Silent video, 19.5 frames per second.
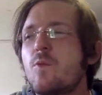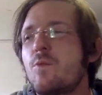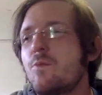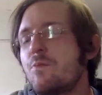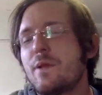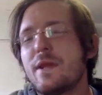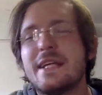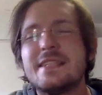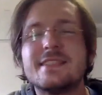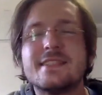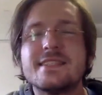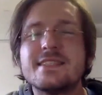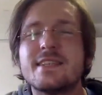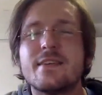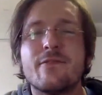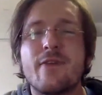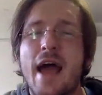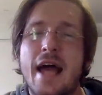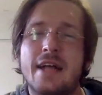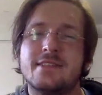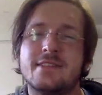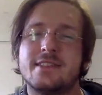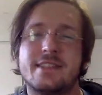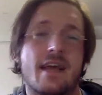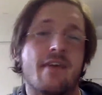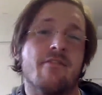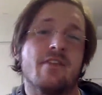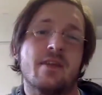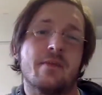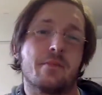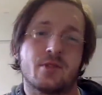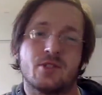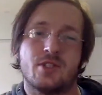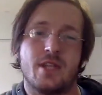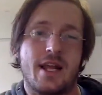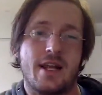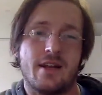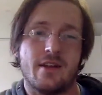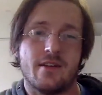places have had
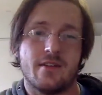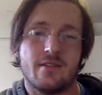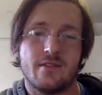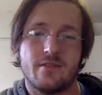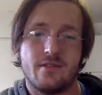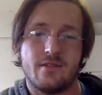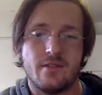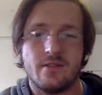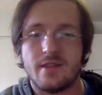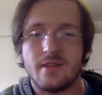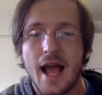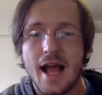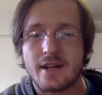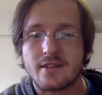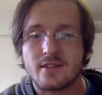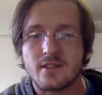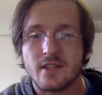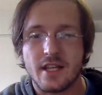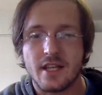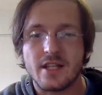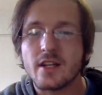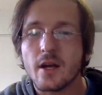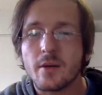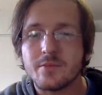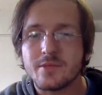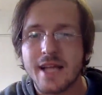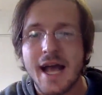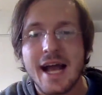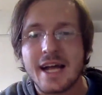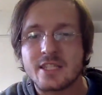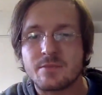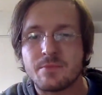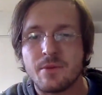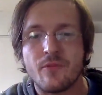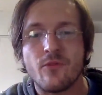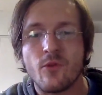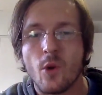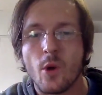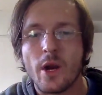70% income tax
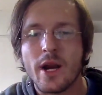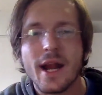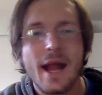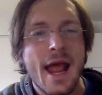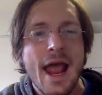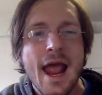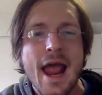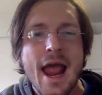before.